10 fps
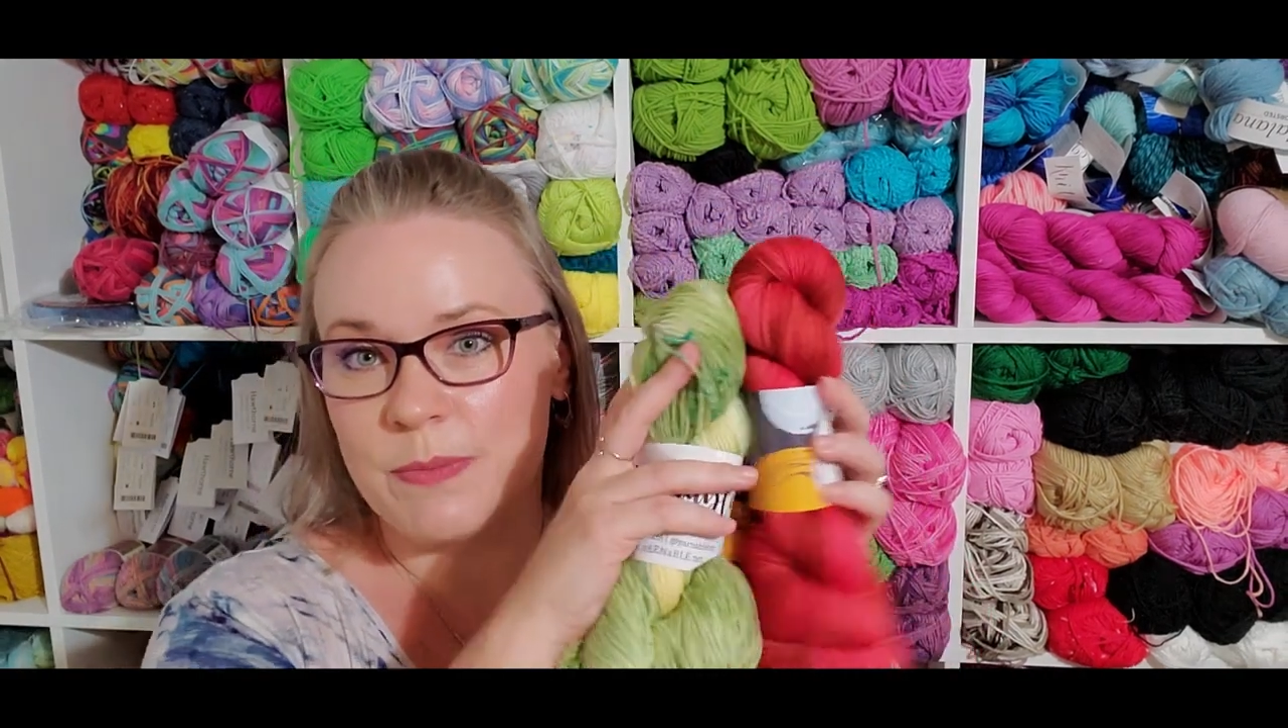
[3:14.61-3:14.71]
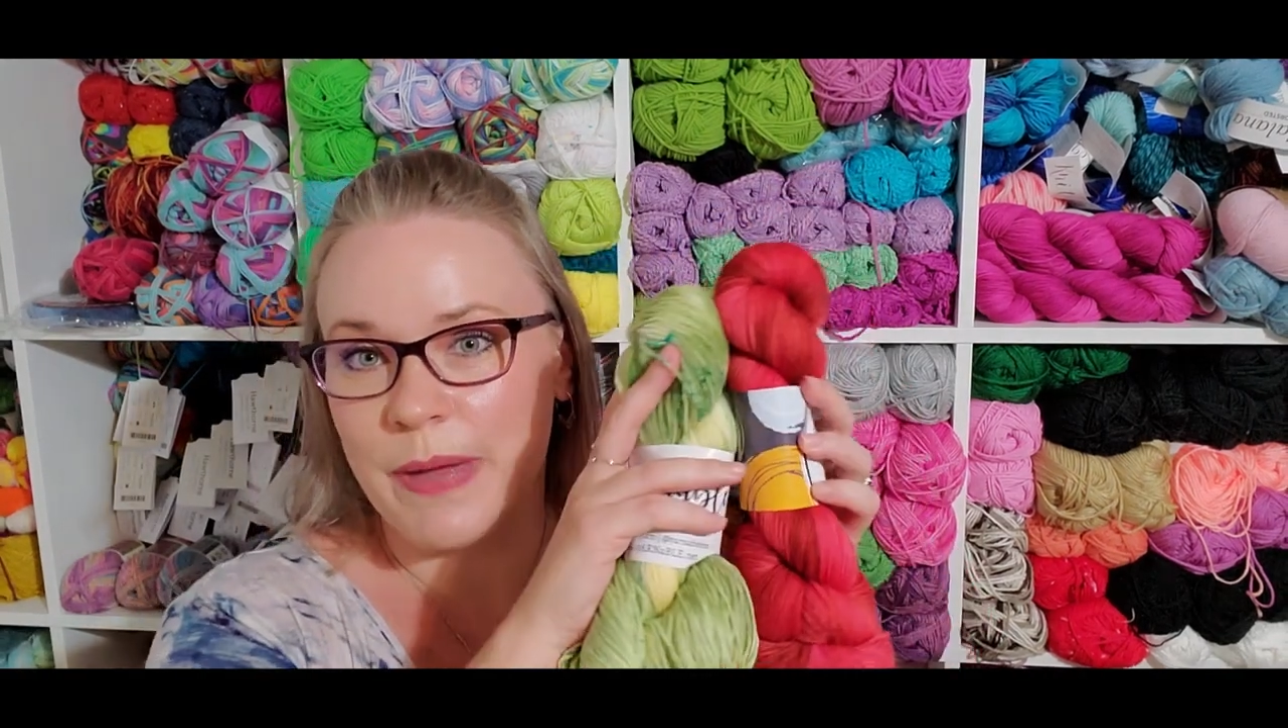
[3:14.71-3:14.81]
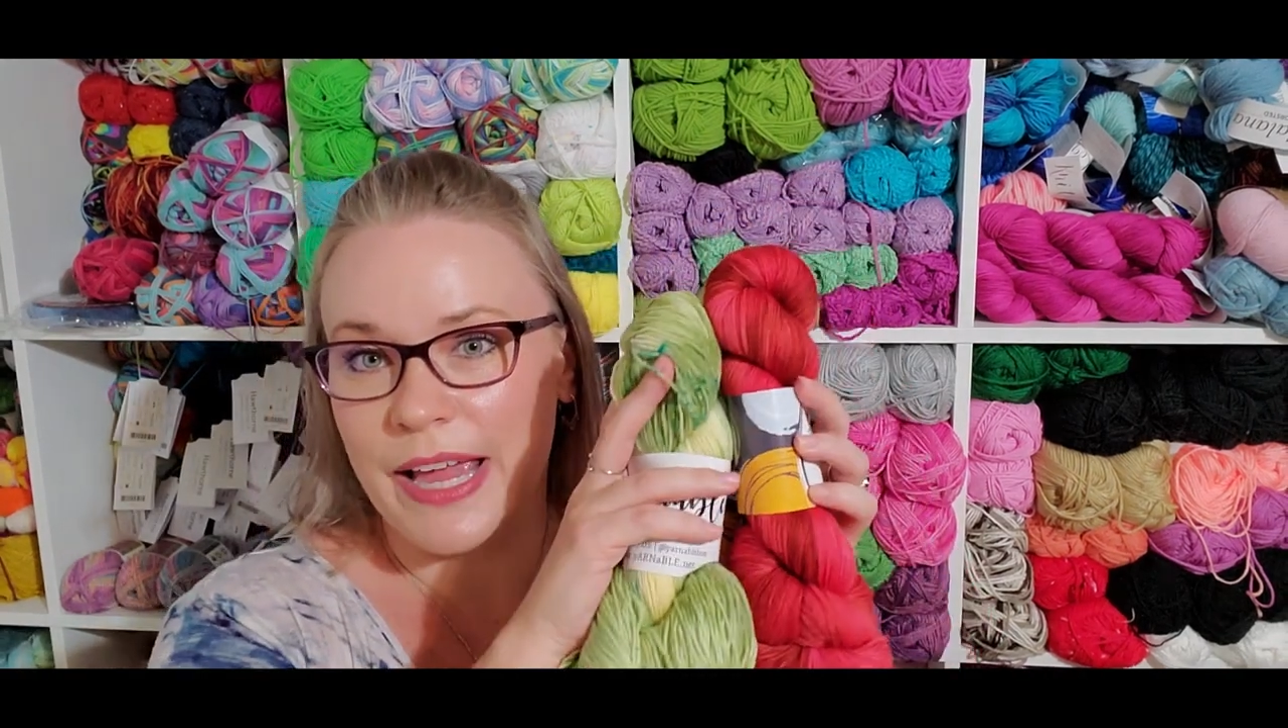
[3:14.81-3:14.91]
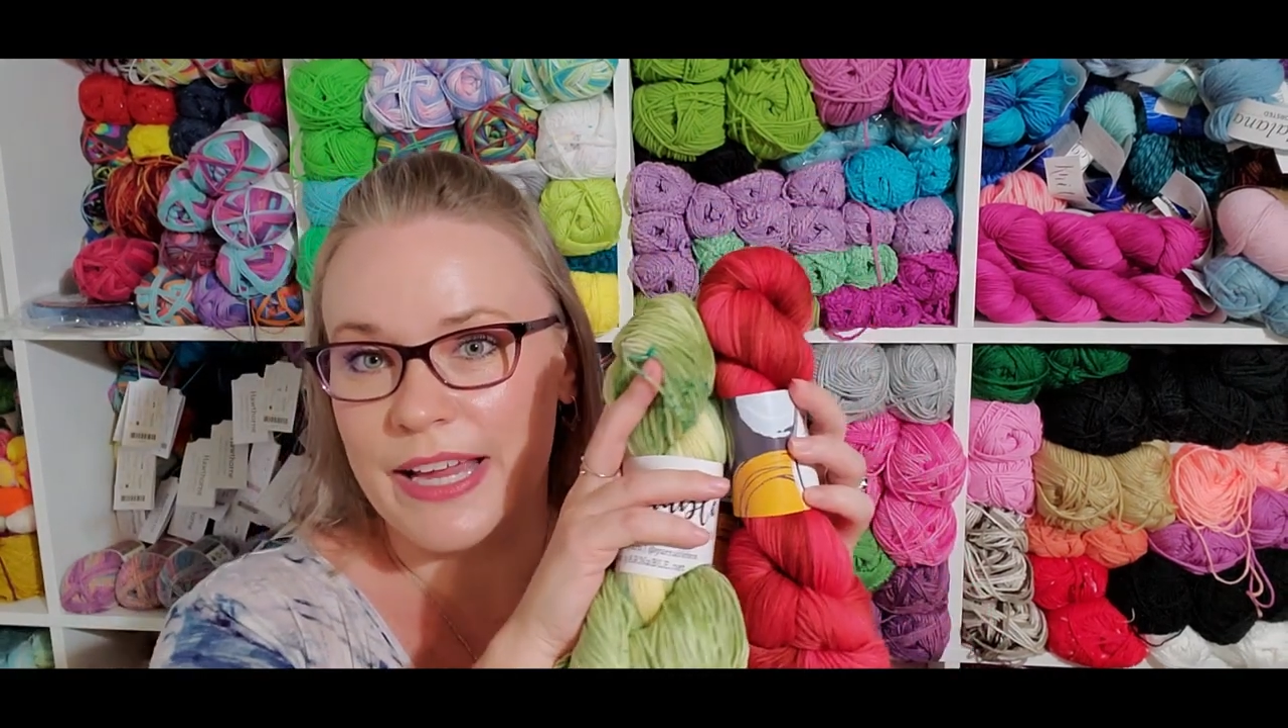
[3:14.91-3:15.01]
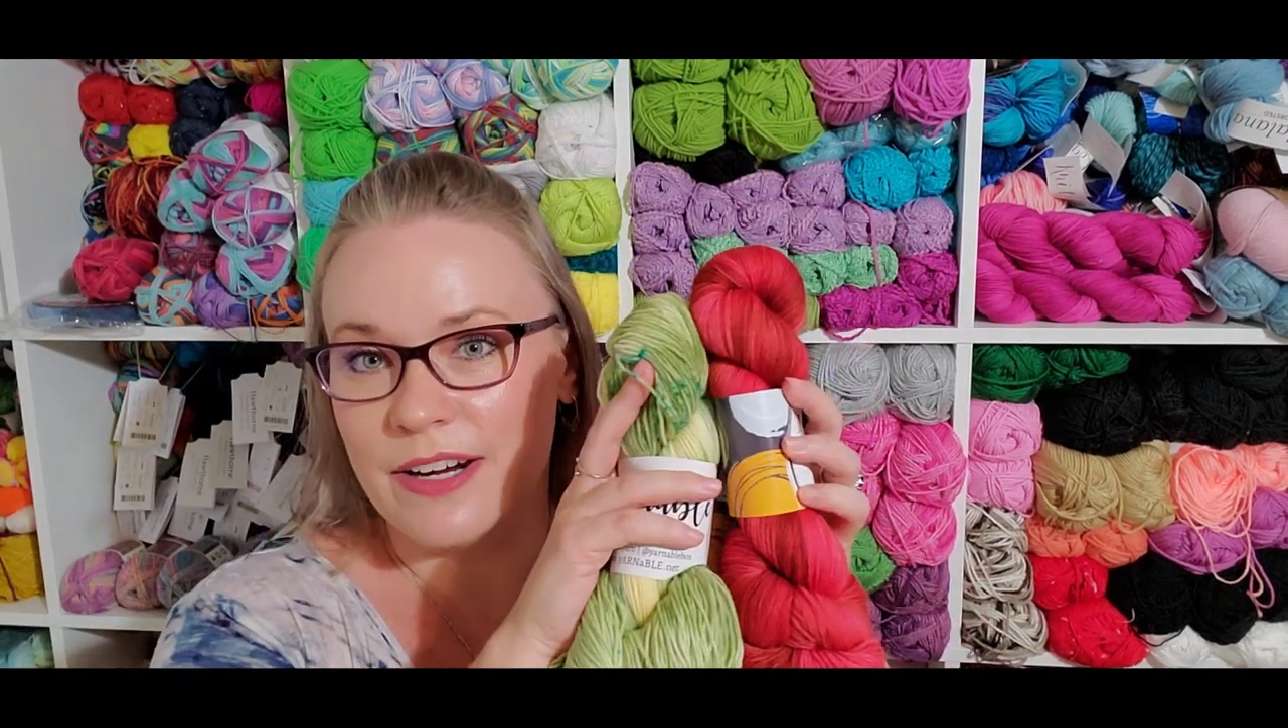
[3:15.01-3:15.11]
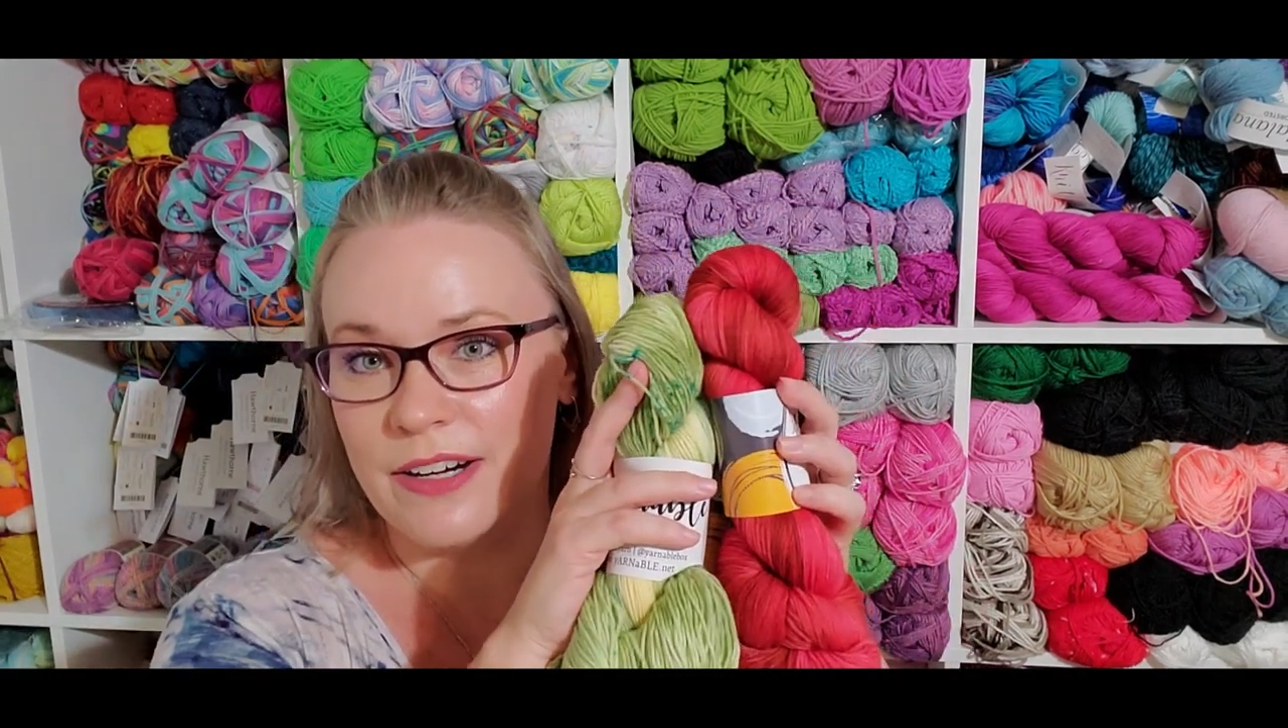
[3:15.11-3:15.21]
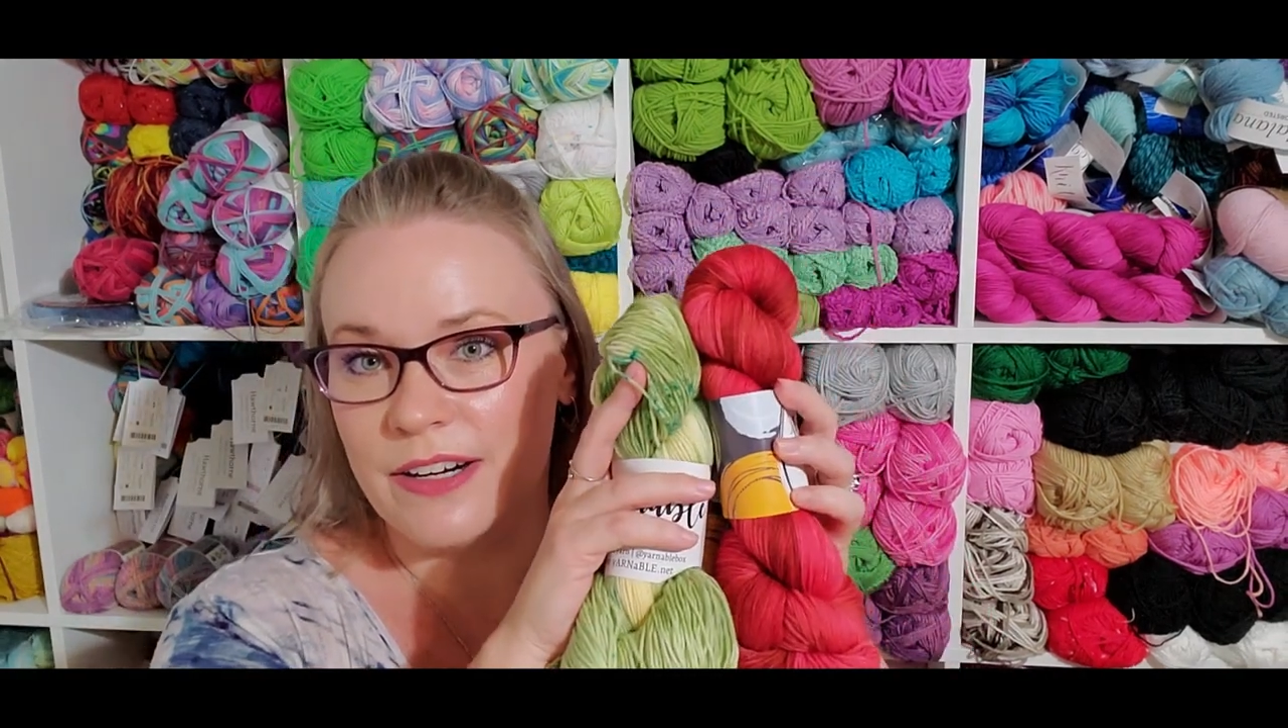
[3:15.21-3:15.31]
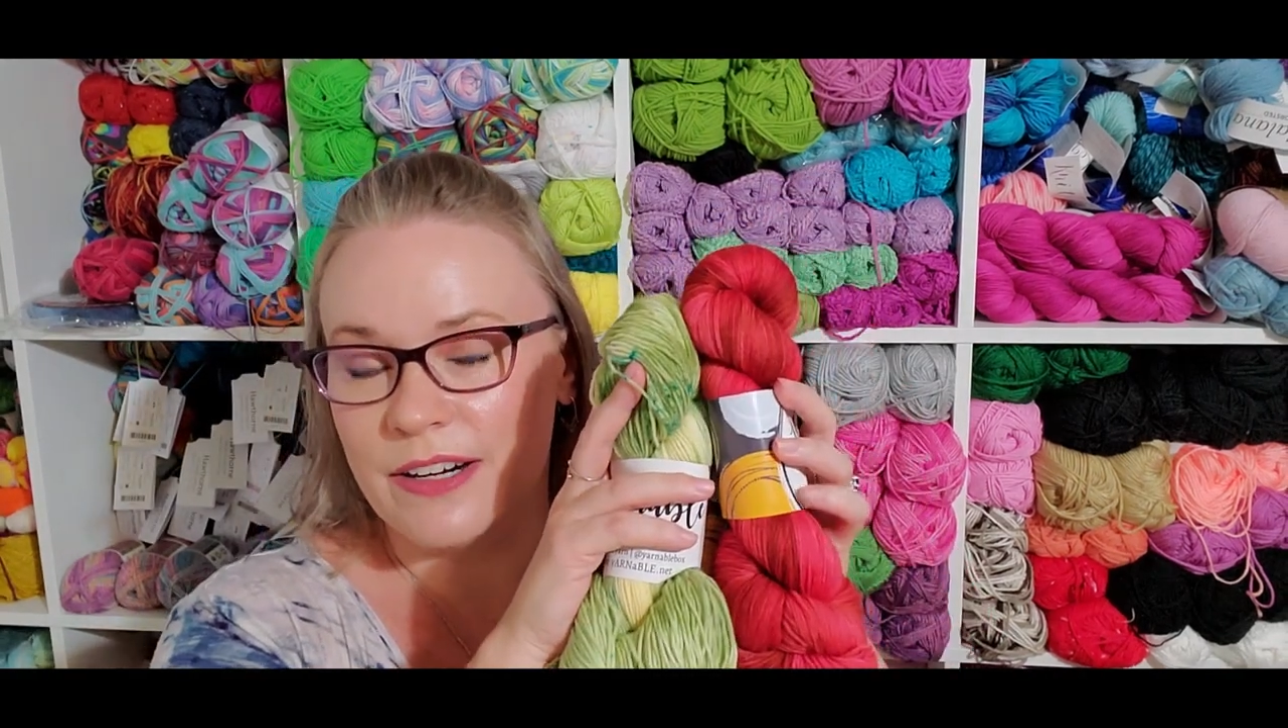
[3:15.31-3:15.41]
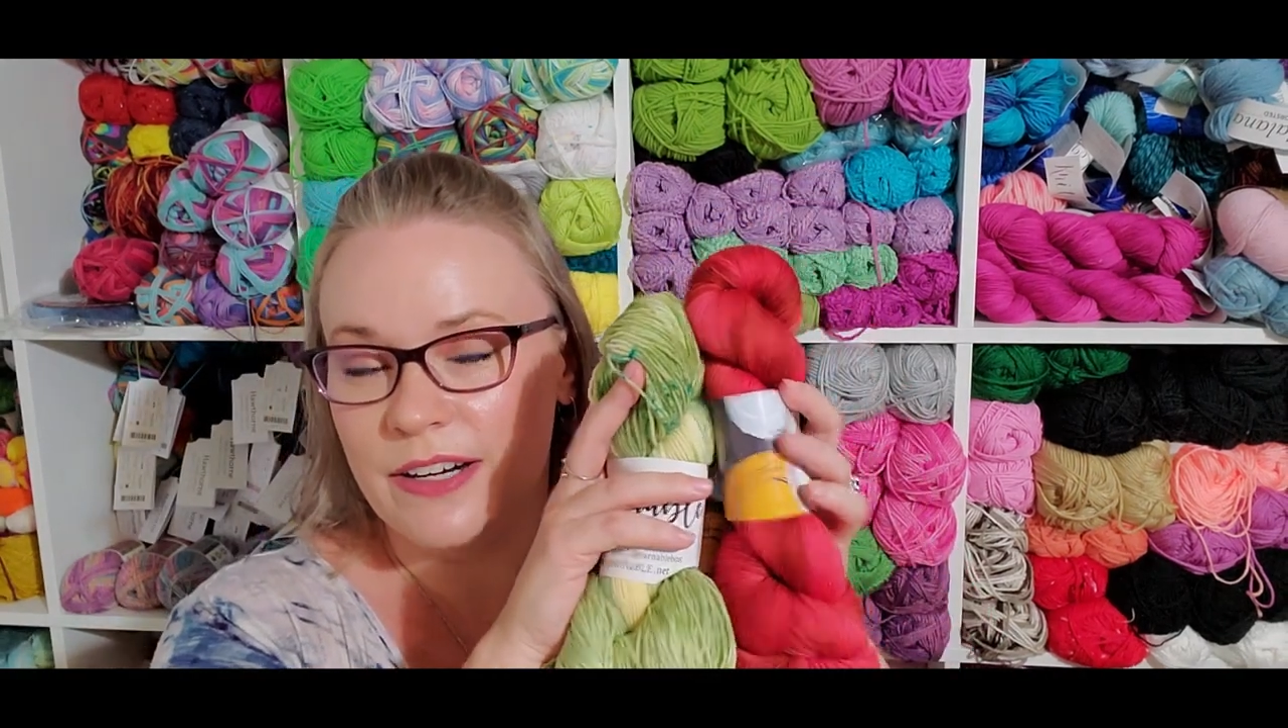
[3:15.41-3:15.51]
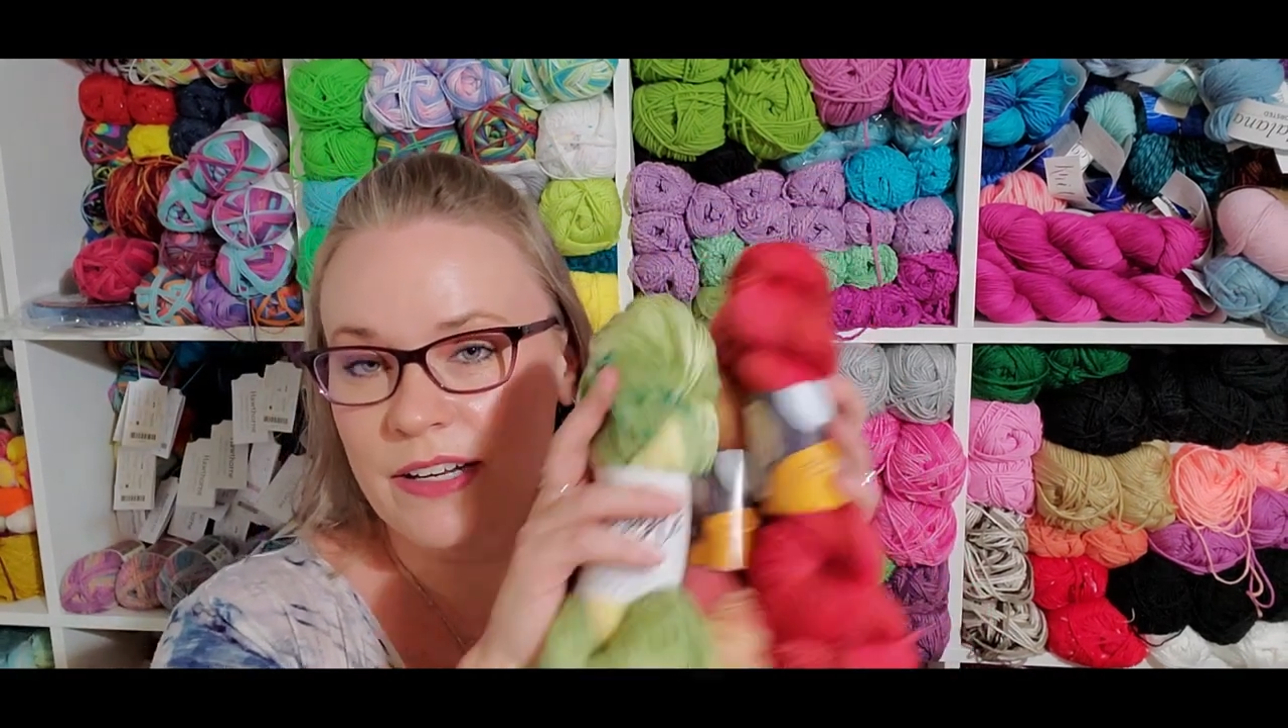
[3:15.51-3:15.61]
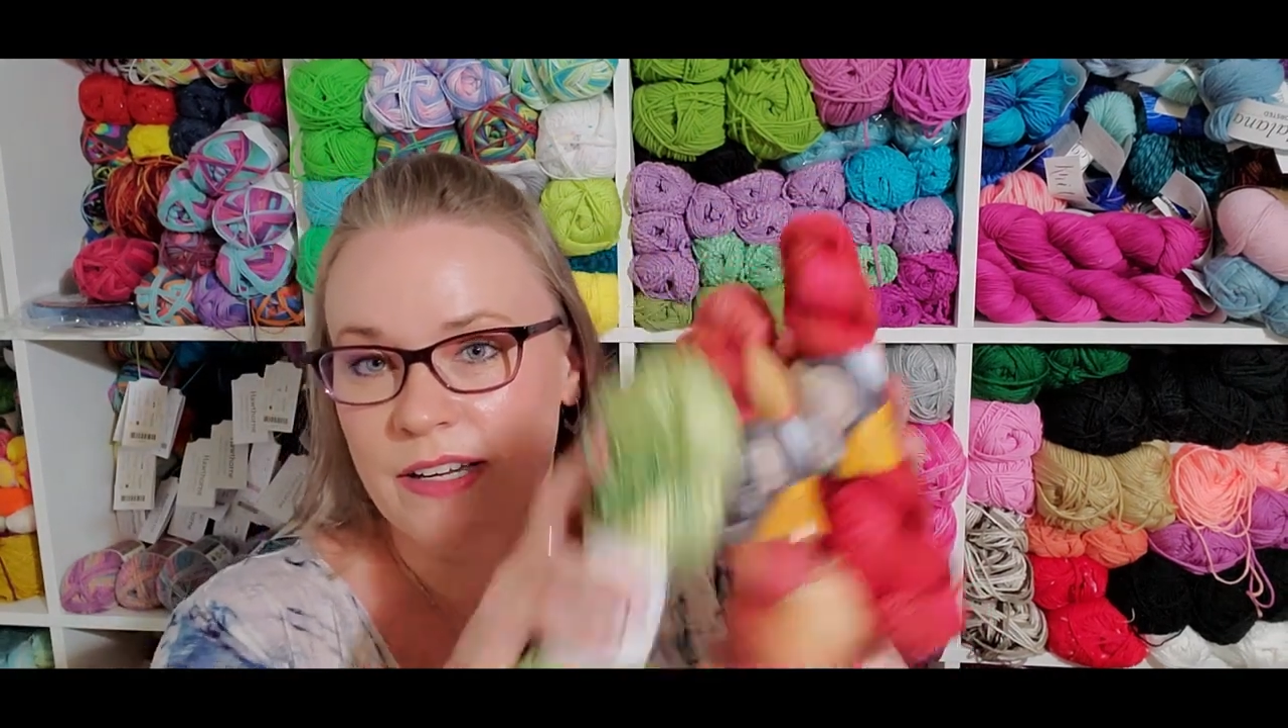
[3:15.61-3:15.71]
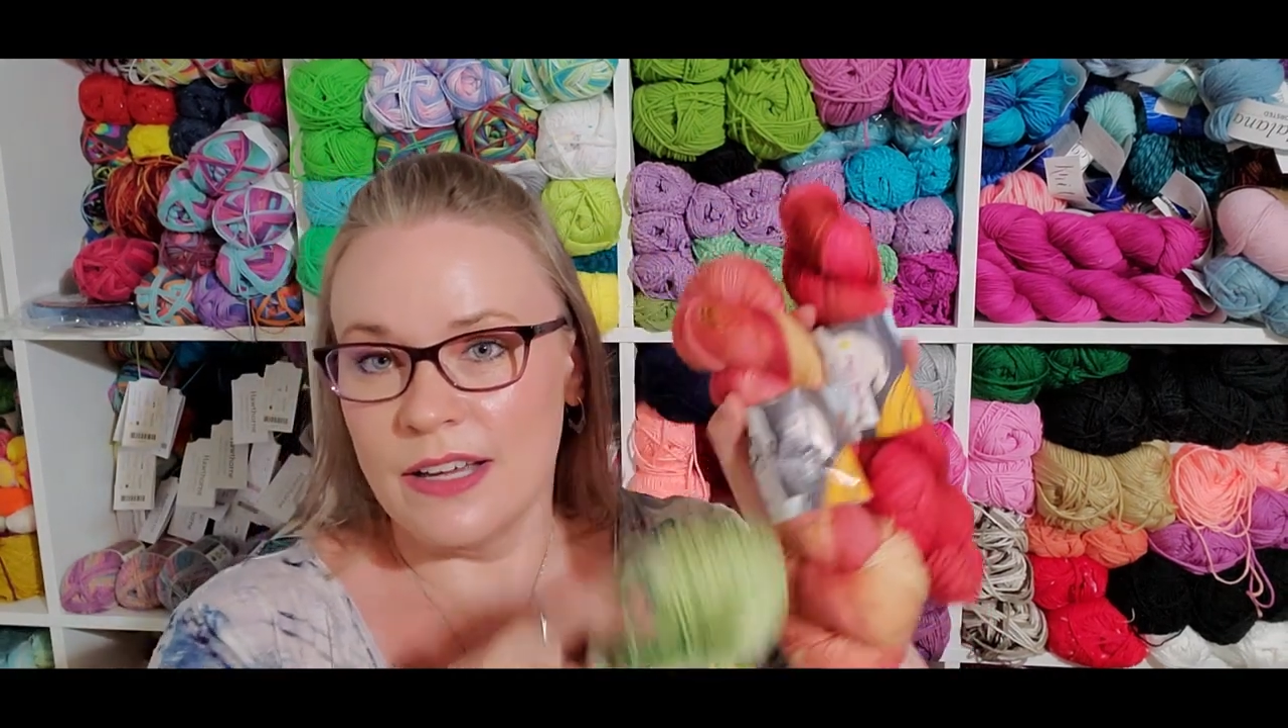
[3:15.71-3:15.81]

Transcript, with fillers: pair.